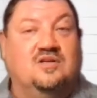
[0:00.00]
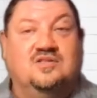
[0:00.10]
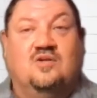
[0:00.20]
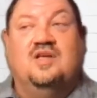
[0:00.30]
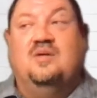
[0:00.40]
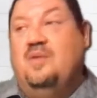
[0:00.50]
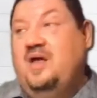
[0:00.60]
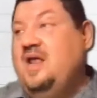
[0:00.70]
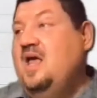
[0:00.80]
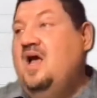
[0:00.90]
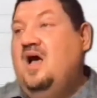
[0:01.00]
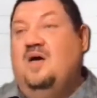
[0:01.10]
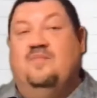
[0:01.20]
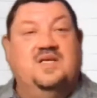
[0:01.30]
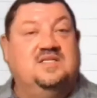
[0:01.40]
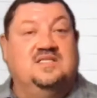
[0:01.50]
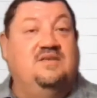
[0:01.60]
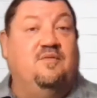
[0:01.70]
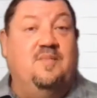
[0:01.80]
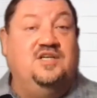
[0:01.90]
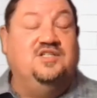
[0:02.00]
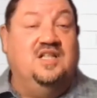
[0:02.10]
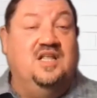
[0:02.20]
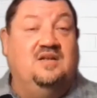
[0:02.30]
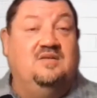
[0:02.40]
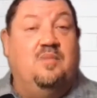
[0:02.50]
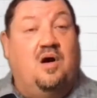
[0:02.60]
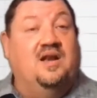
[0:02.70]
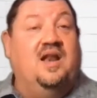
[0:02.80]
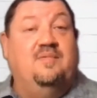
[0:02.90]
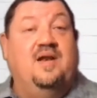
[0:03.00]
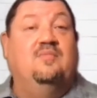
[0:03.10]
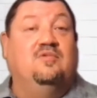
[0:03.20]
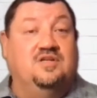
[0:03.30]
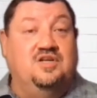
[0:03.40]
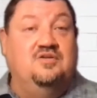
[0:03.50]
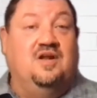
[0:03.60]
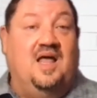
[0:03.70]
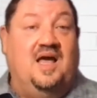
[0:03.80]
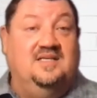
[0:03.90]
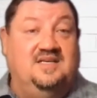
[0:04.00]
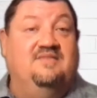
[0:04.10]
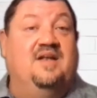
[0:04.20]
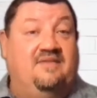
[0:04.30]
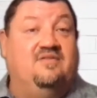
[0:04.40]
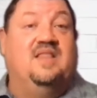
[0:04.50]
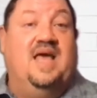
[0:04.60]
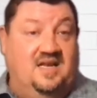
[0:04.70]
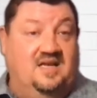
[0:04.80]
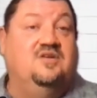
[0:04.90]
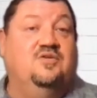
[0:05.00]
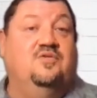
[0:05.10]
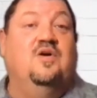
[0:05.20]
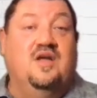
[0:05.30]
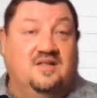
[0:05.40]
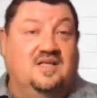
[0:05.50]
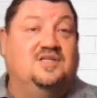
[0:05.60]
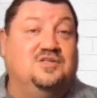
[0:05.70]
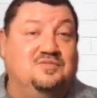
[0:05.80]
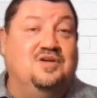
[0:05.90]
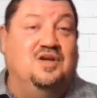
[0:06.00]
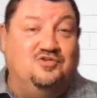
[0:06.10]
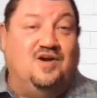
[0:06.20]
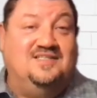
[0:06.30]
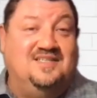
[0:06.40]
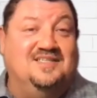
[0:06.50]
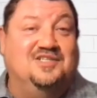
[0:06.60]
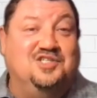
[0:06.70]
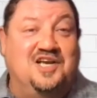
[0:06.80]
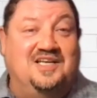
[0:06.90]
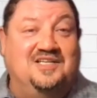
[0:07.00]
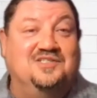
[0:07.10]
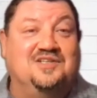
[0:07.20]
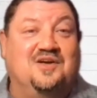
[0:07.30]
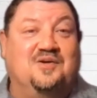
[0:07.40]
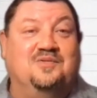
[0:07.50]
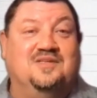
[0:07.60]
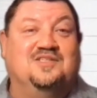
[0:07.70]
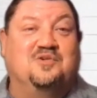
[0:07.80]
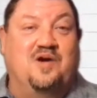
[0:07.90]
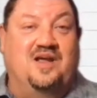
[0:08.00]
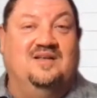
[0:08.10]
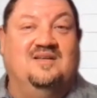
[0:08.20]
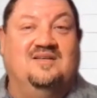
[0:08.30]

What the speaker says: Consulting. But this is information that Paul and I have been able to utilize even after that into this Tricentis change. So this is great.